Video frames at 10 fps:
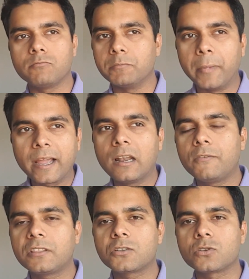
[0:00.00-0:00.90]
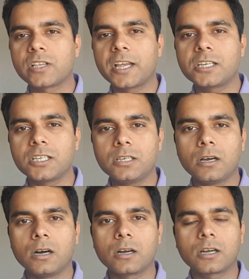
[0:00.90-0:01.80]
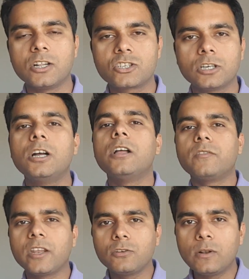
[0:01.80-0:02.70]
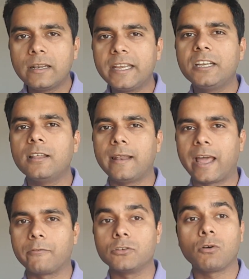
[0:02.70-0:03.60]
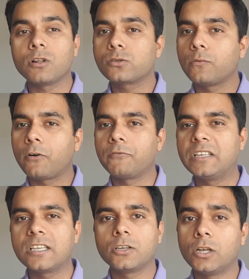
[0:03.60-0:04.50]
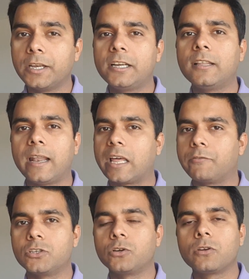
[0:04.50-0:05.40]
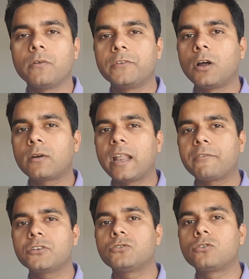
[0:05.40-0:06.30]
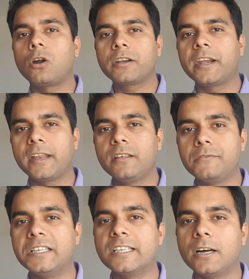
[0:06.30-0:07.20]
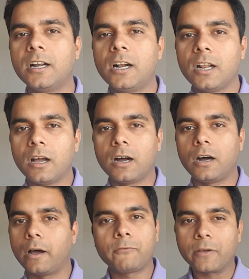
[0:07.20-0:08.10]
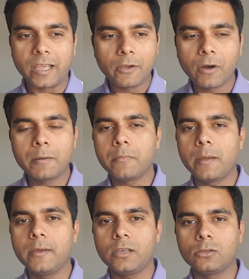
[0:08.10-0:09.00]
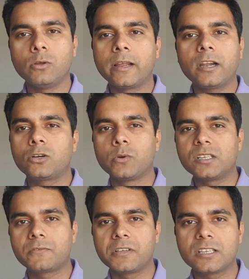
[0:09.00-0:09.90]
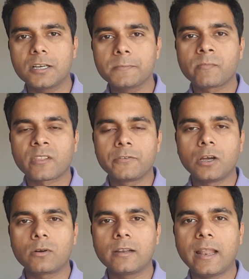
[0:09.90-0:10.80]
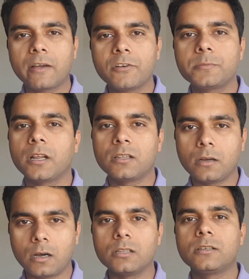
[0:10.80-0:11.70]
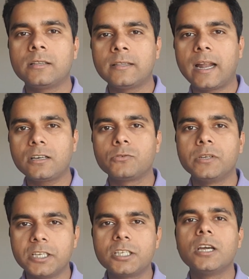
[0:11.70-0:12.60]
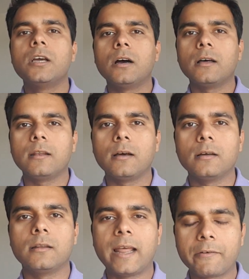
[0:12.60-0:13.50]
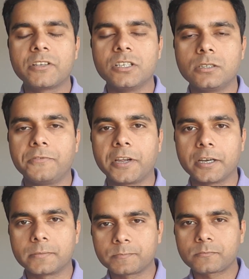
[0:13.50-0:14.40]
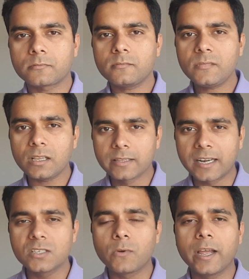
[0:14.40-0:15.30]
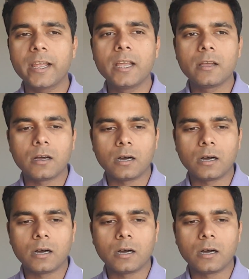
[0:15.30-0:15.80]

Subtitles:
mingle with the society, culture, then you will need the language. Also for visa, you'll need the language. You can, without language, you do not get any visa. For A1, maybe you'll get tourist visa without any language, but other than that, you need a language certificate. That is why